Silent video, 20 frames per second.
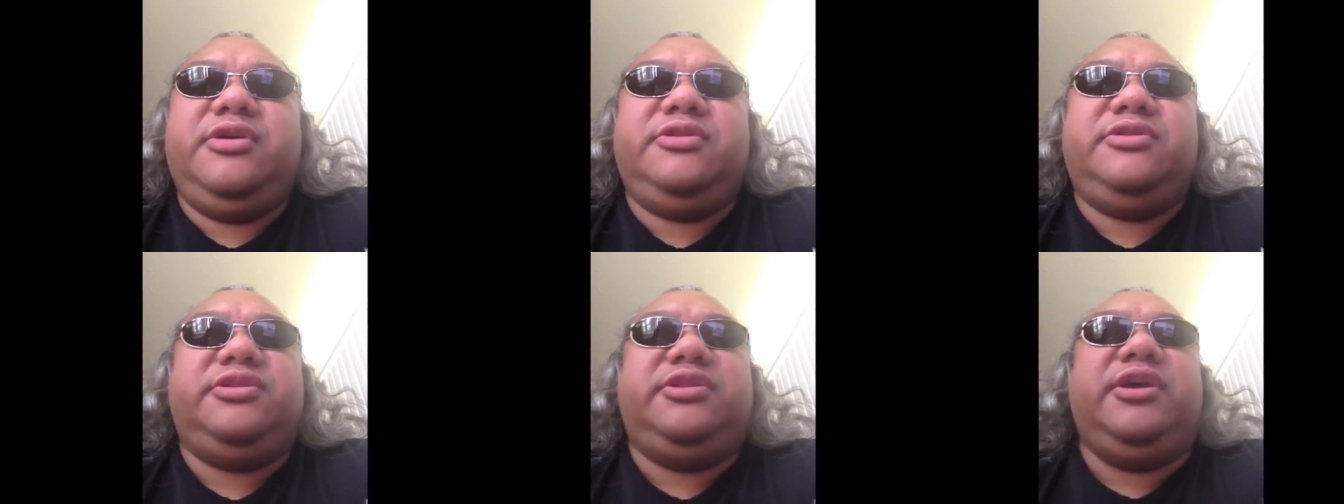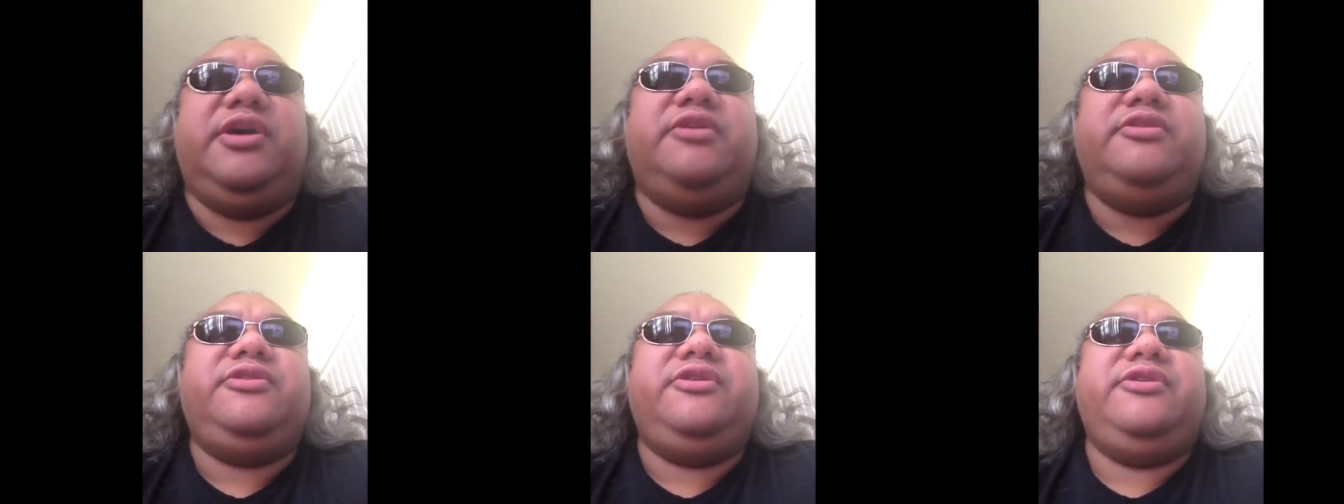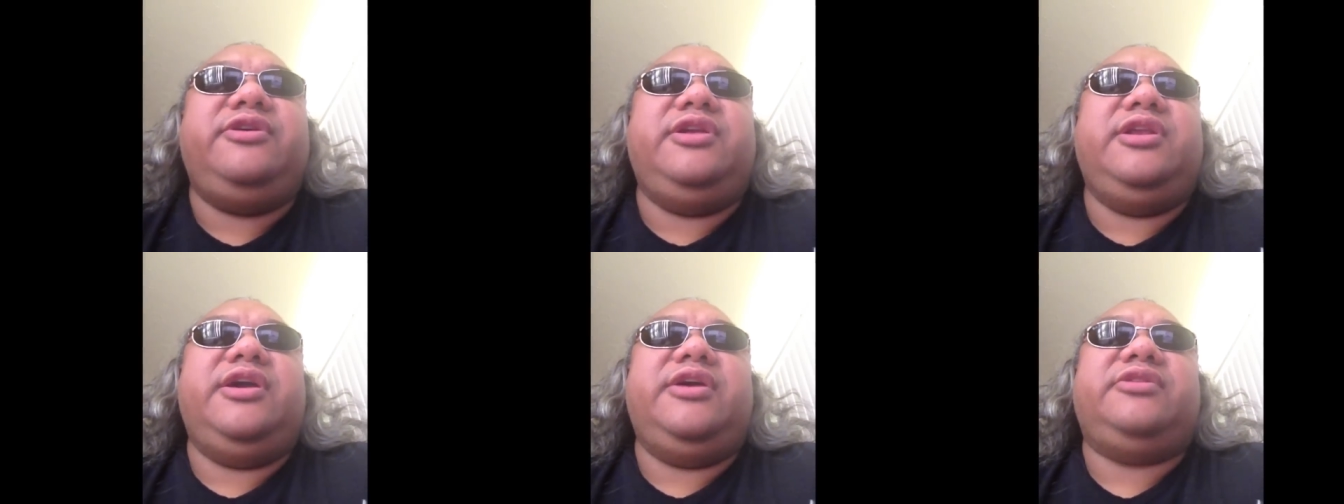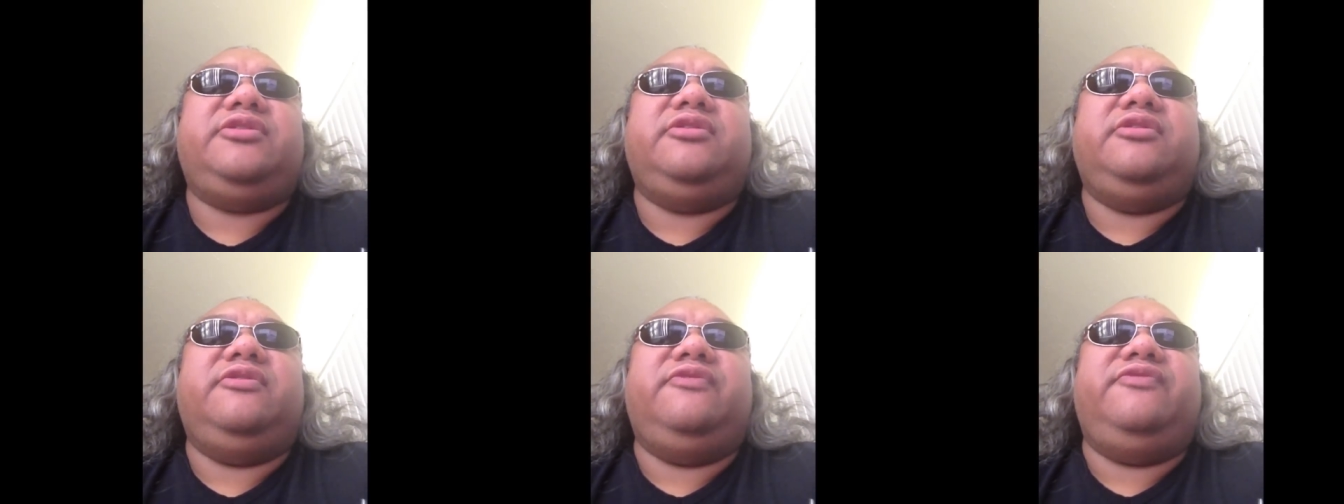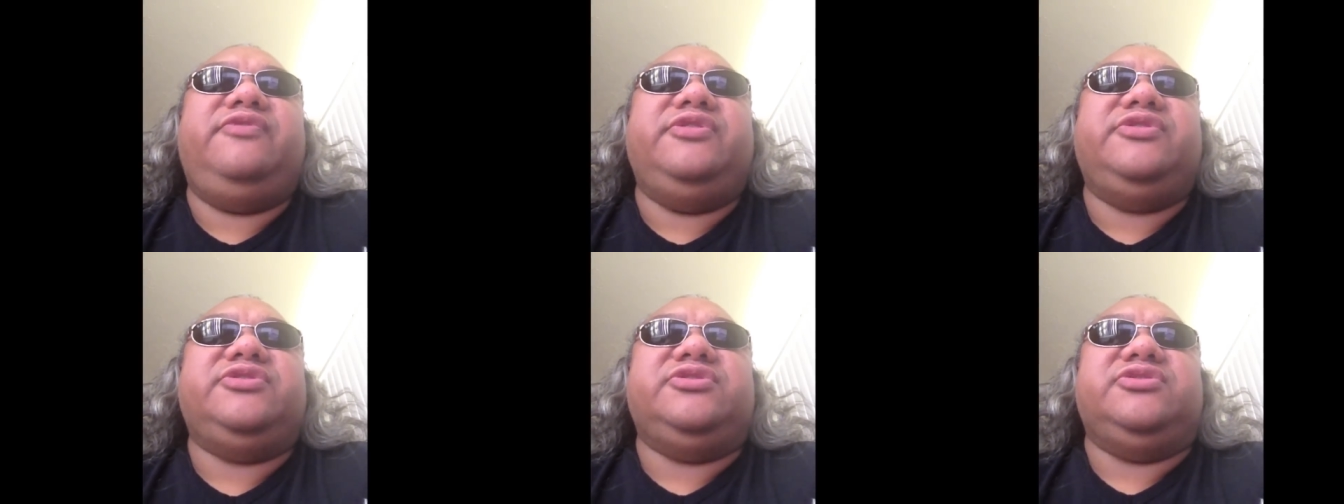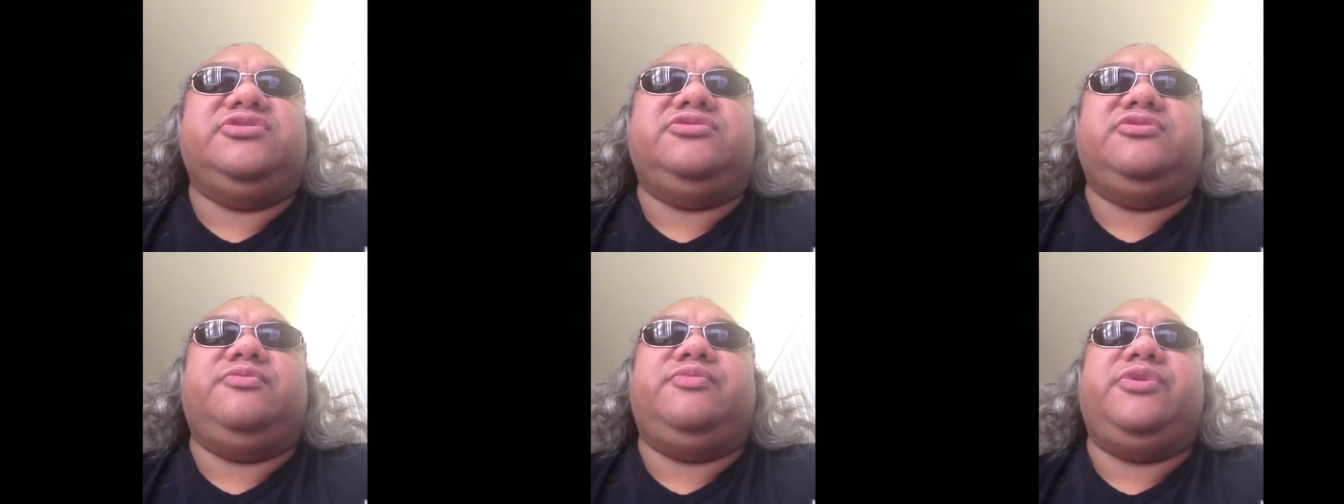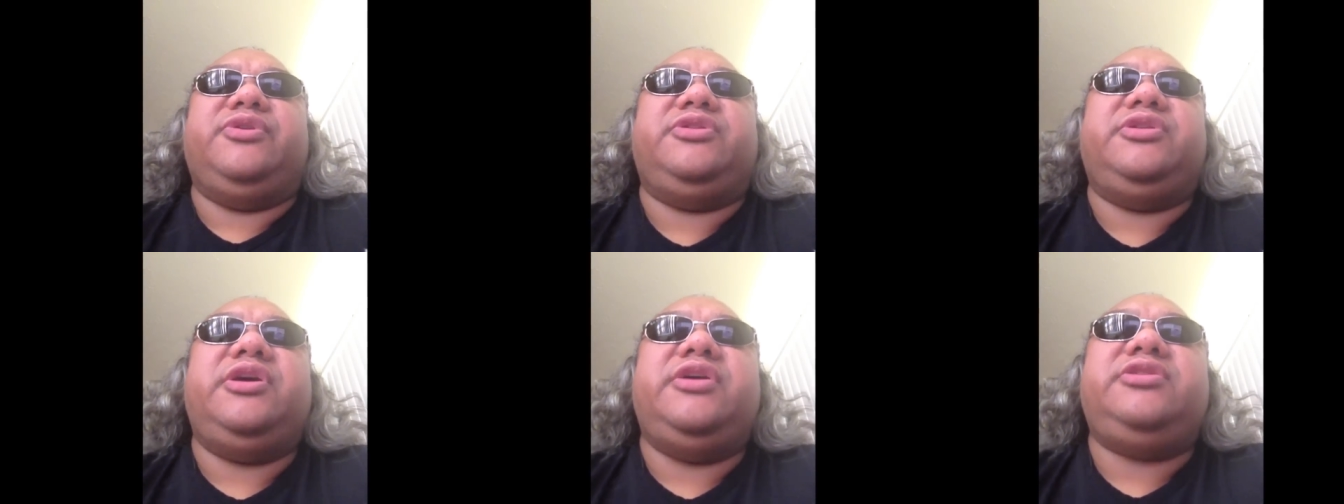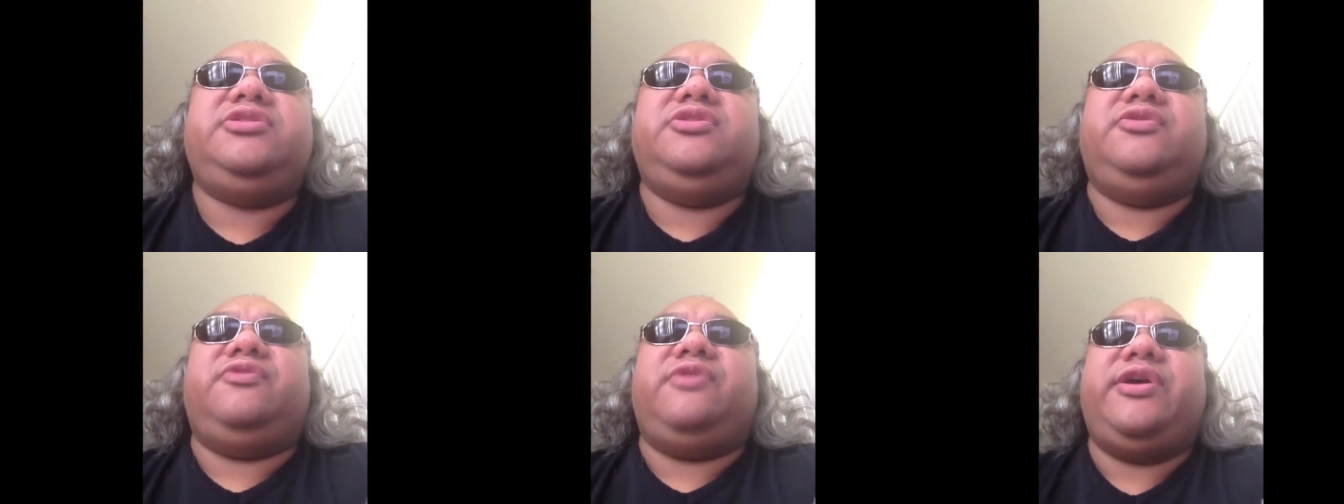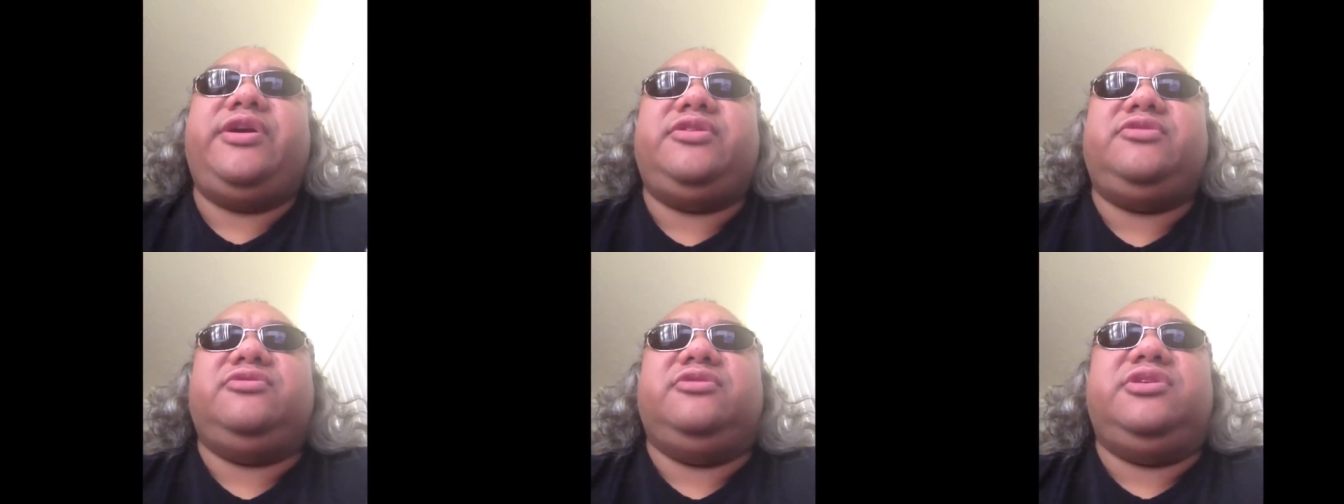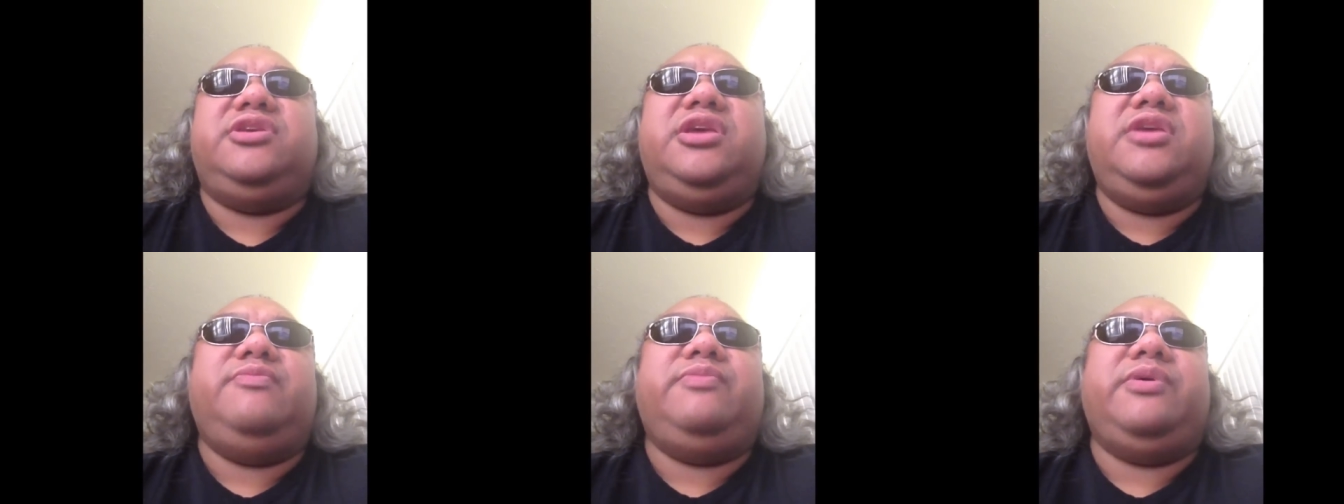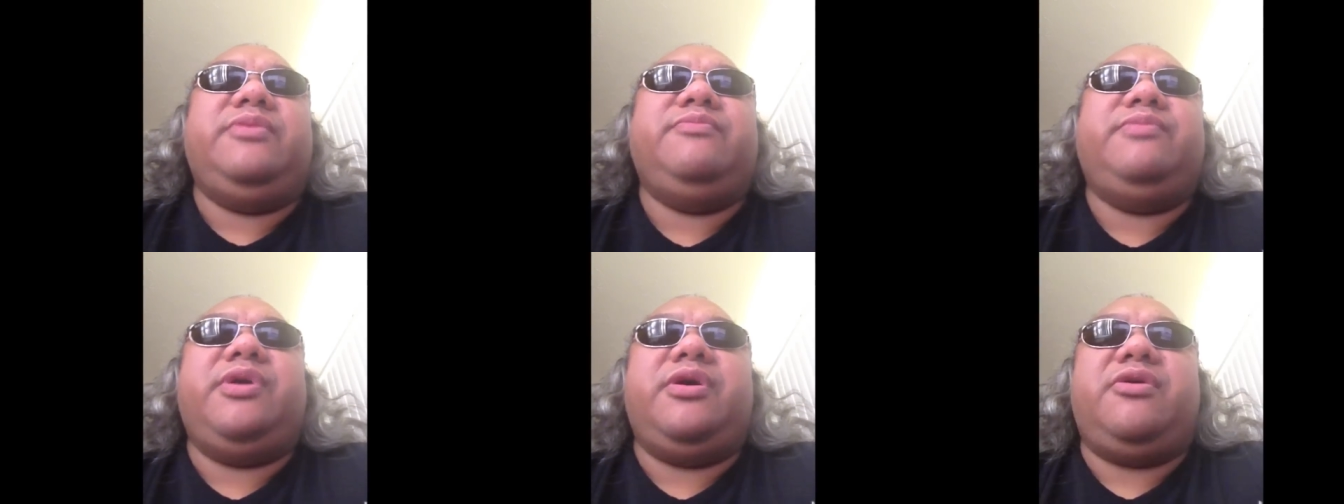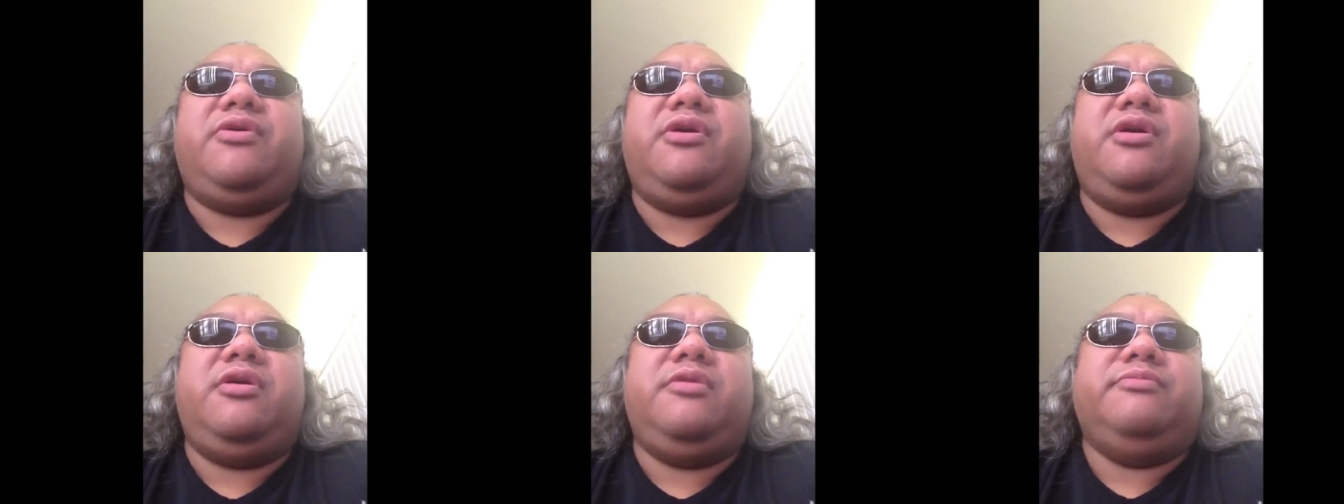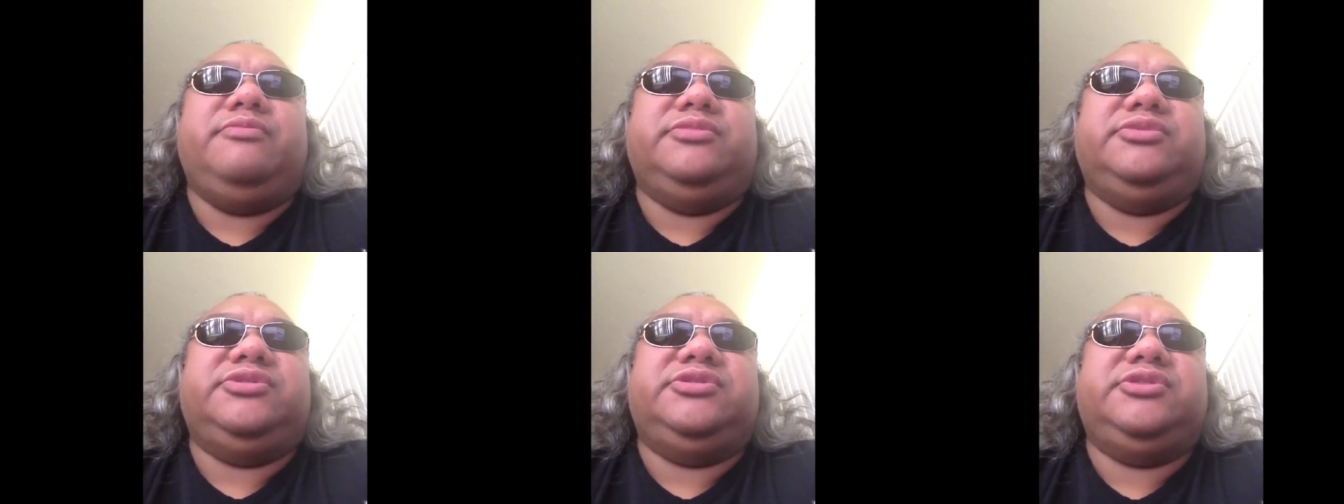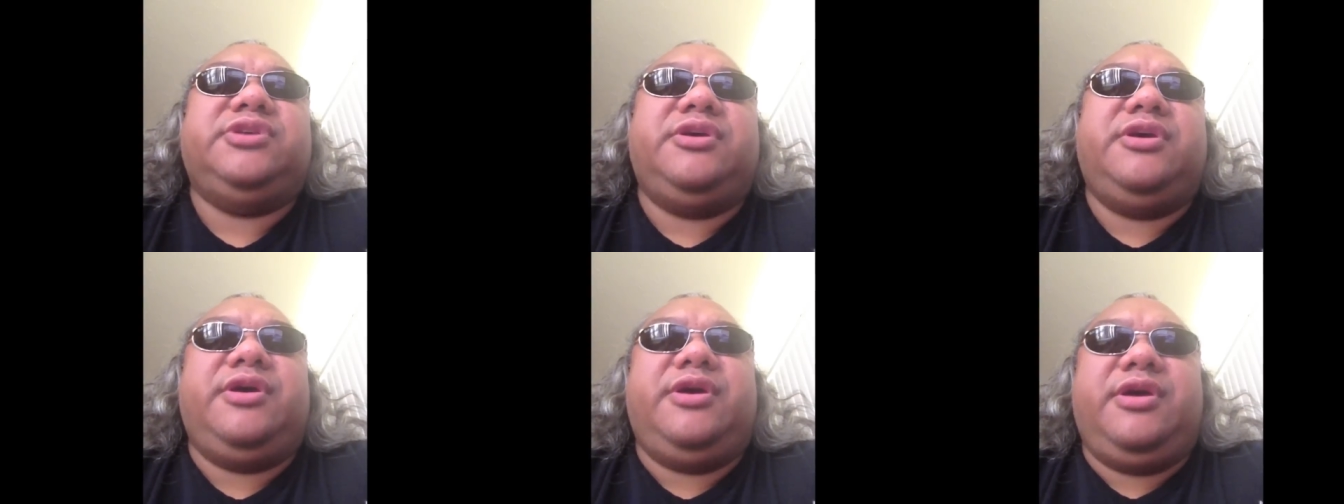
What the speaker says: Tell your elected officials to protect your right to keep and bear arms.